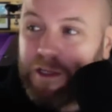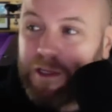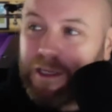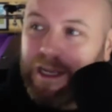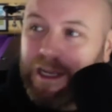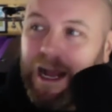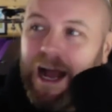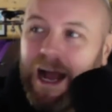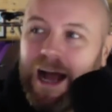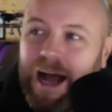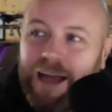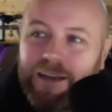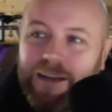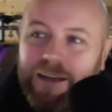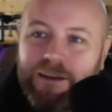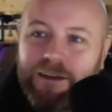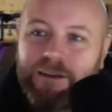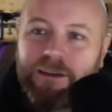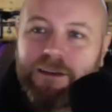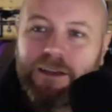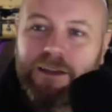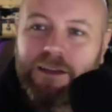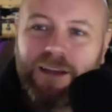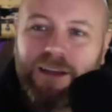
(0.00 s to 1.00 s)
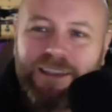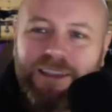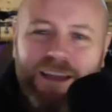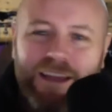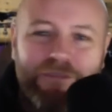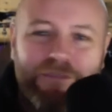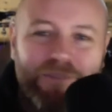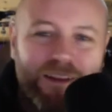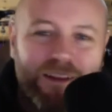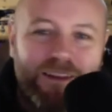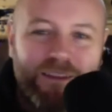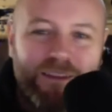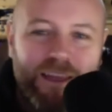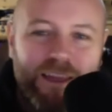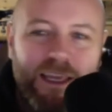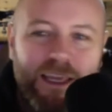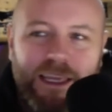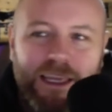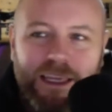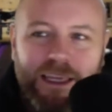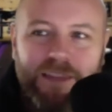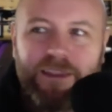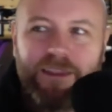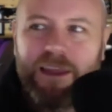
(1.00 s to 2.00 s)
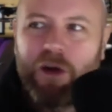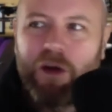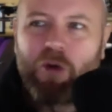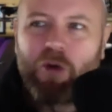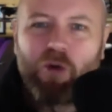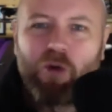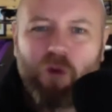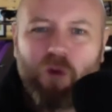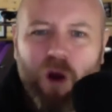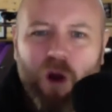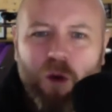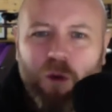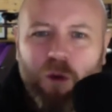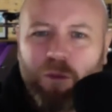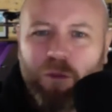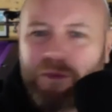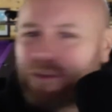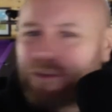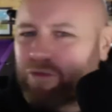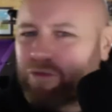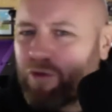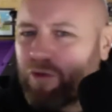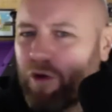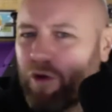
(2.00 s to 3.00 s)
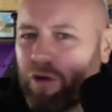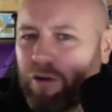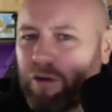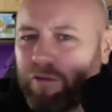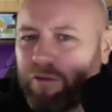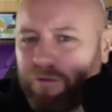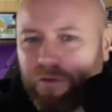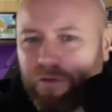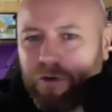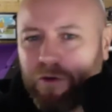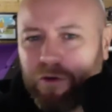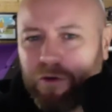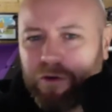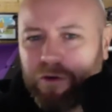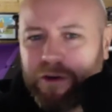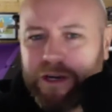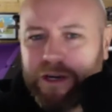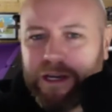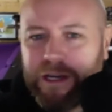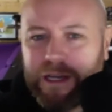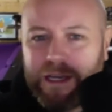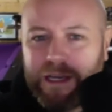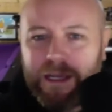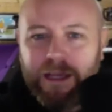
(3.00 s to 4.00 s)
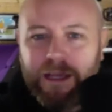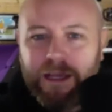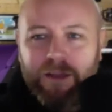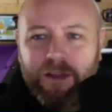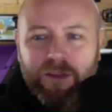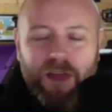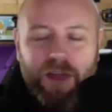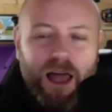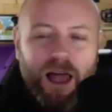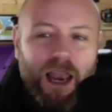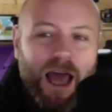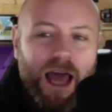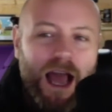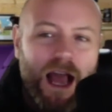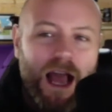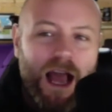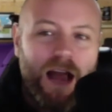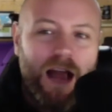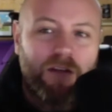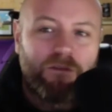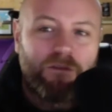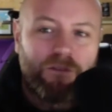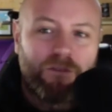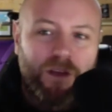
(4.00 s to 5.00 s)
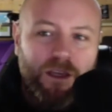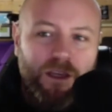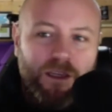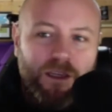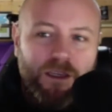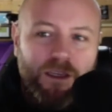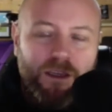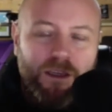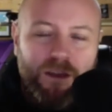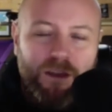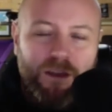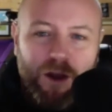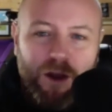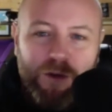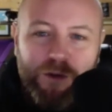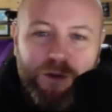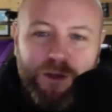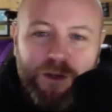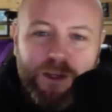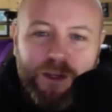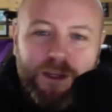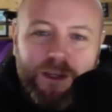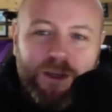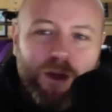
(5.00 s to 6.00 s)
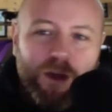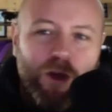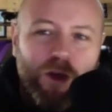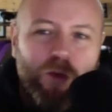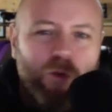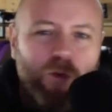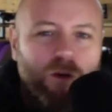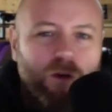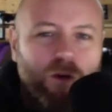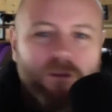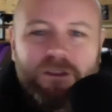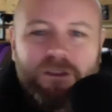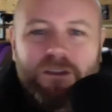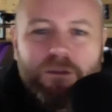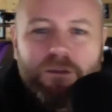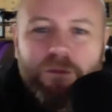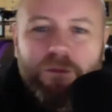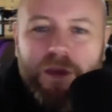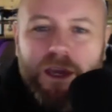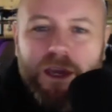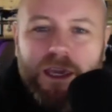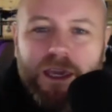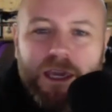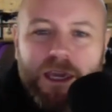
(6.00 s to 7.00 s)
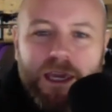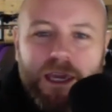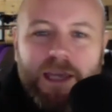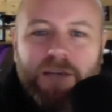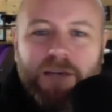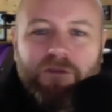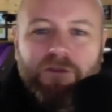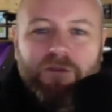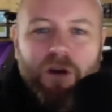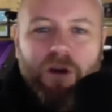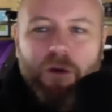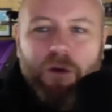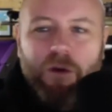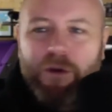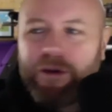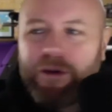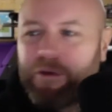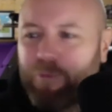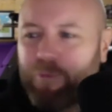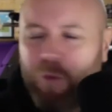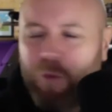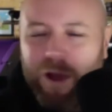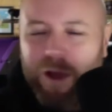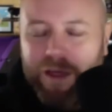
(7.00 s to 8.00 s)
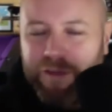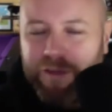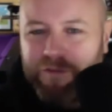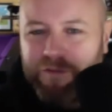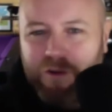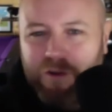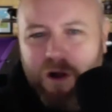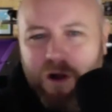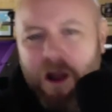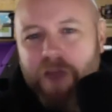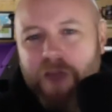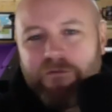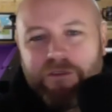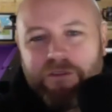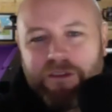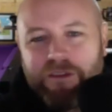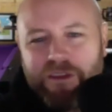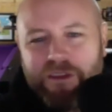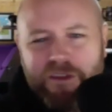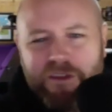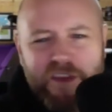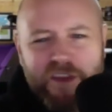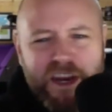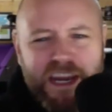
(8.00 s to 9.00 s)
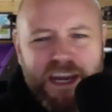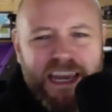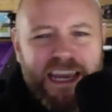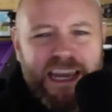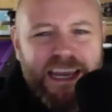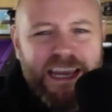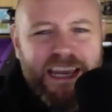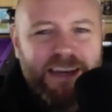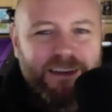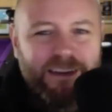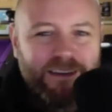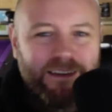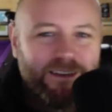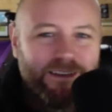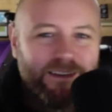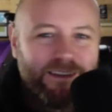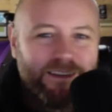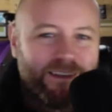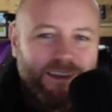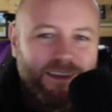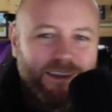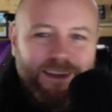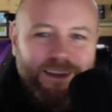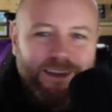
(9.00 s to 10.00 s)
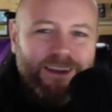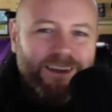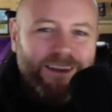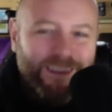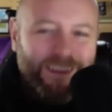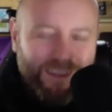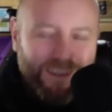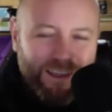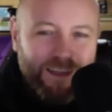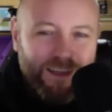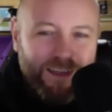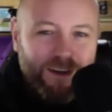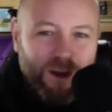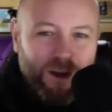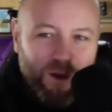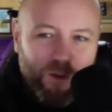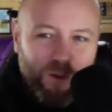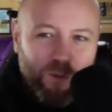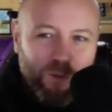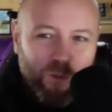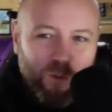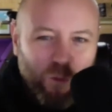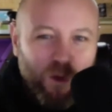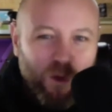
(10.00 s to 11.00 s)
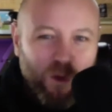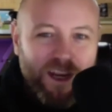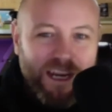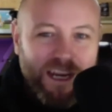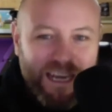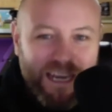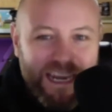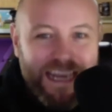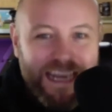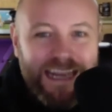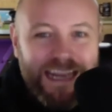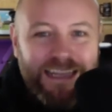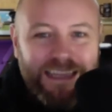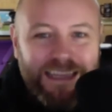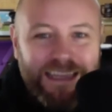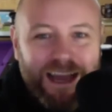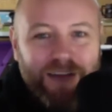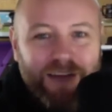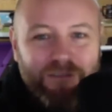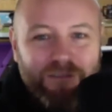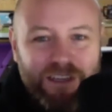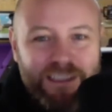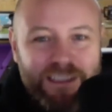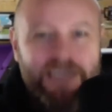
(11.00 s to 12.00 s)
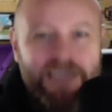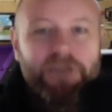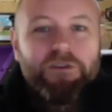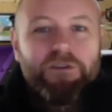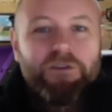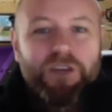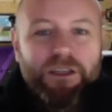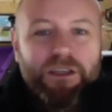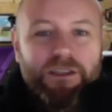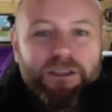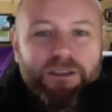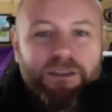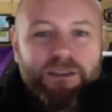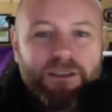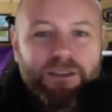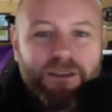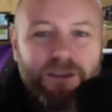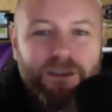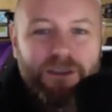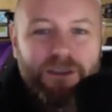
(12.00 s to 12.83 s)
And I definitely think they'll grow up stronger for it. They'll have, who wants to be a kid growing up where they've got everything they need? And, we need that resilience,